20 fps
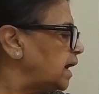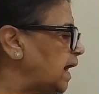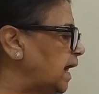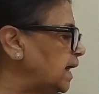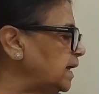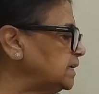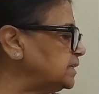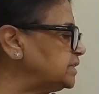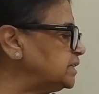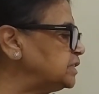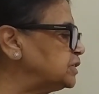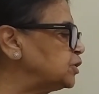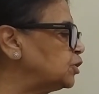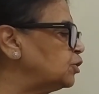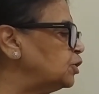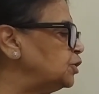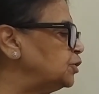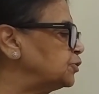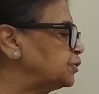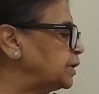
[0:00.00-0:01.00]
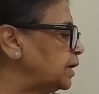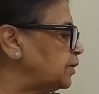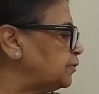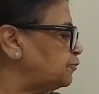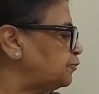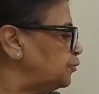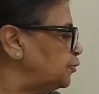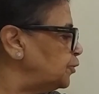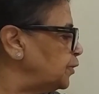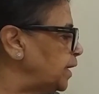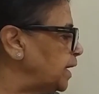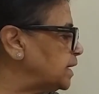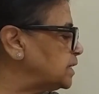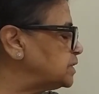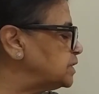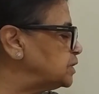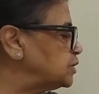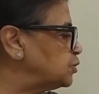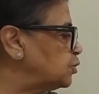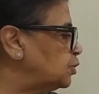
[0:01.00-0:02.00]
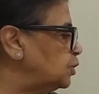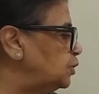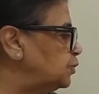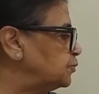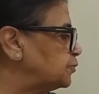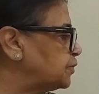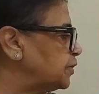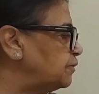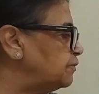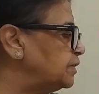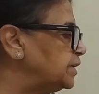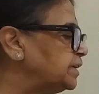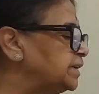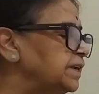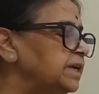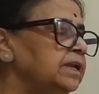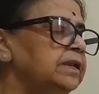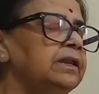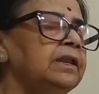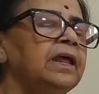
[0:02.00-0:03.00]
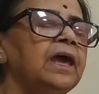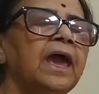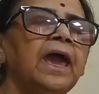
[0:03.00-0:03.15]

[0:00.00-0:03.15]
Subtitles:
X is equal to, therefore x is equal to 17